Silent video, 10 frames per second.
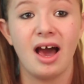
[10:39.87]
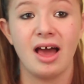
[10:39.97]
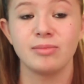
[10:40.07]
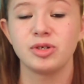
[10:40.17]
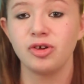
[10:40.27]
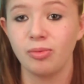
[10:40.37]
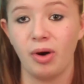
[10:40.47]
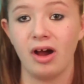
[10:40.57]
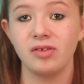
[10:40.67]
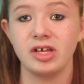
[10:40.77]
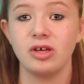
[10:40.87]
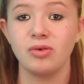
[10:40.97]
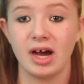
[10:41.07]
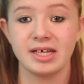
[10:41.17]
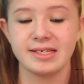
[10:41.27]
I am so proud that
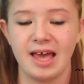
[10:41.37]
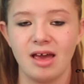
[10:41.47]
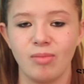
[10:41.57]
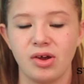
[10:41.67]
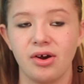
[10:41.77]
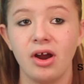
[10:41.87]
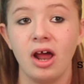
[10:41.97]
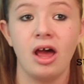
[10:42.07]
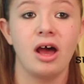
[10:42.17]
you guys came here.